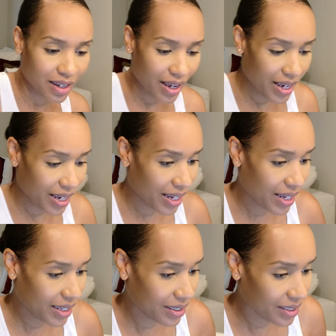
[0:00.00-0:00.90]

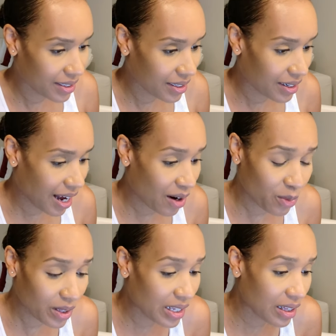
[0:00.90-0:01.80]
And I
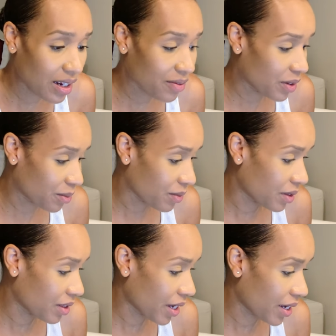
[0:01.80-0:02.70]
really love them.
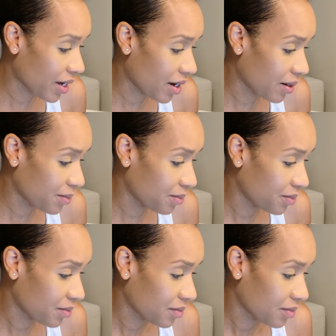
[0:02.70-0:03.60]
They um
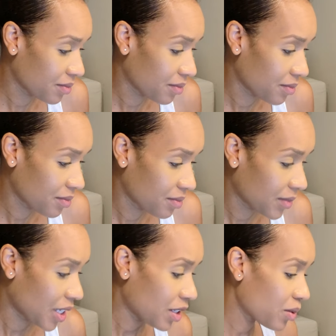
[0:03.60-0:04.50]

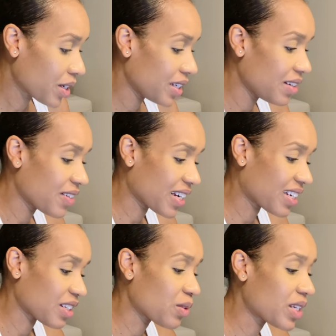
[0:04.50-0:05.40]
you can even
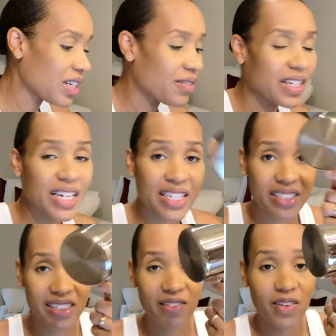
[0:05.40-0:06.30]
you can even heat
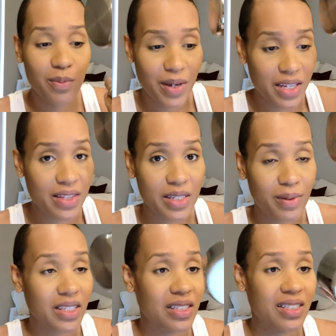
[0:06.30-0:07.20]
stuff up in this
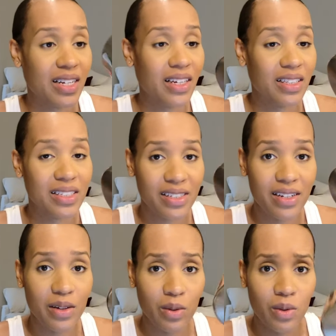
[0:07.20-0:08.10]
because it's stainless
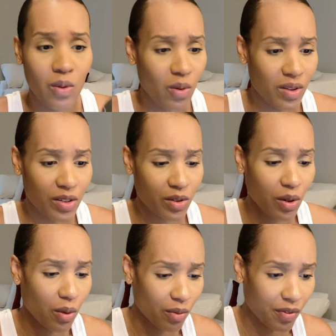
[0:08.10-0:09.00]
steel on the
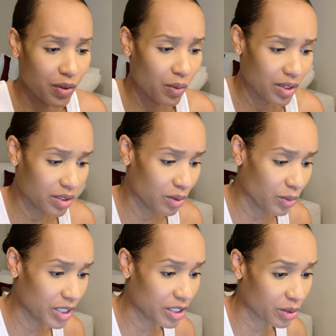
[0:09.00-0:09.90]
stove if you want to,
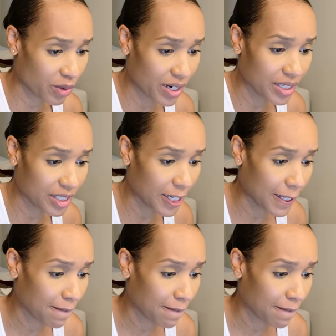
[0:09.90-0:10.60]
which is crazy.